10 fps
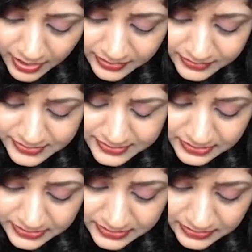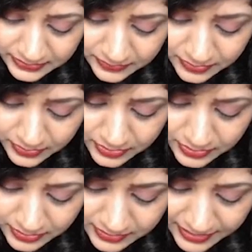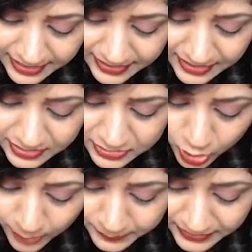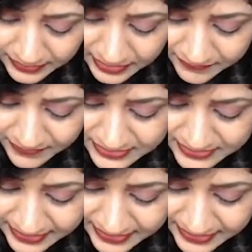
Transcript: another circle taking this optic nerve as a